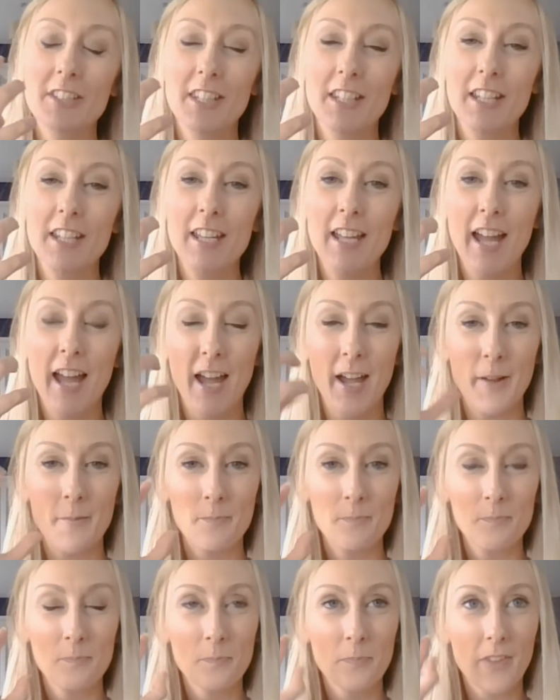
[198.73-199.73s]
the
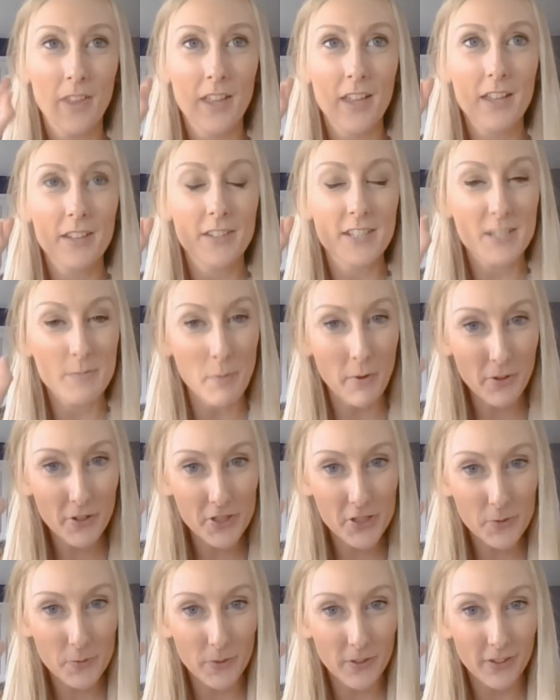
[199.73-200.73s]

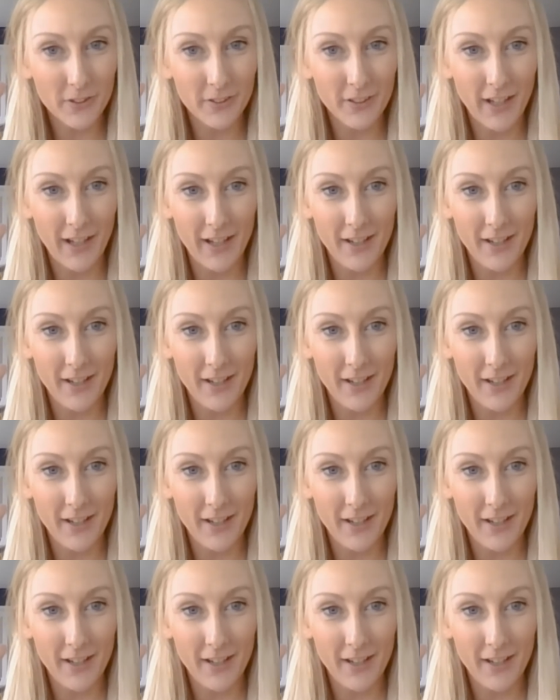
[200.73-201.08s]
spiritual